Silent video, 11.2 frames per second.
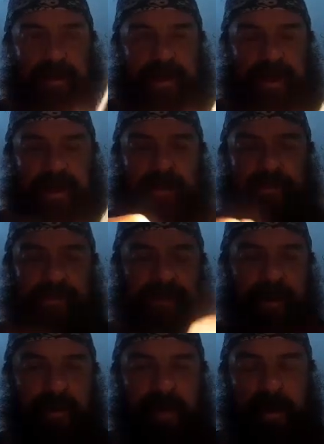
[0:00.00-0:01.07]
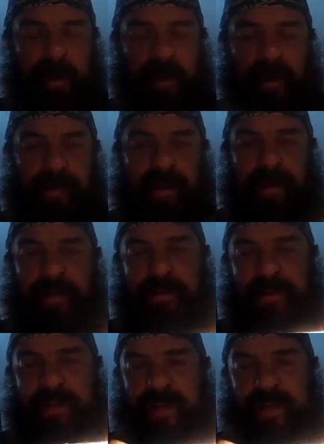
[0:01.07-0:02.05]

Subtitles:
Okay, and then this